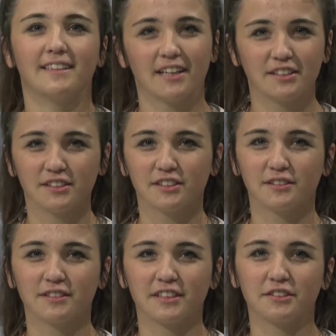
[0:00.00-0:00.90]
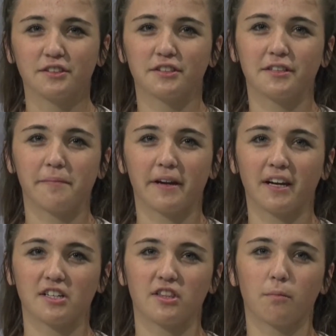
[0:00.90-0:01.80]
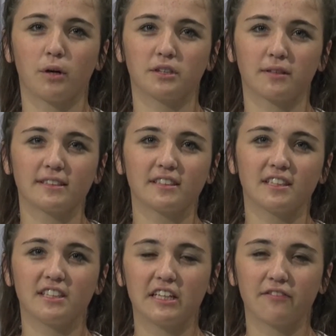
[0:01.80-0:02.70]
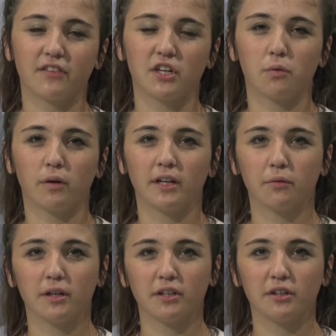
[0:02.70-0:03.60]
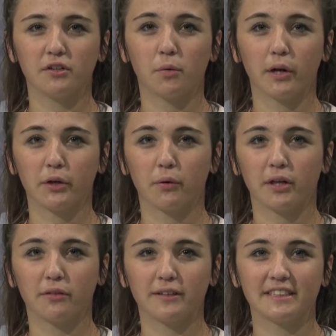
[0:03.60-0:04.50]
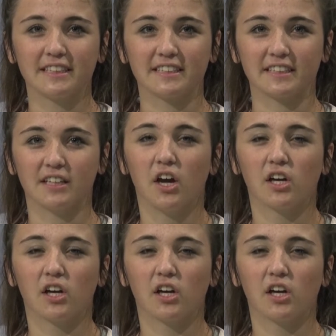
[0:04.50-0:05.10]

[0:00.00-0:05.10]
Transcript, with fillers: Attention students interested in managing the boys wrestling team for the 2022-2023 season.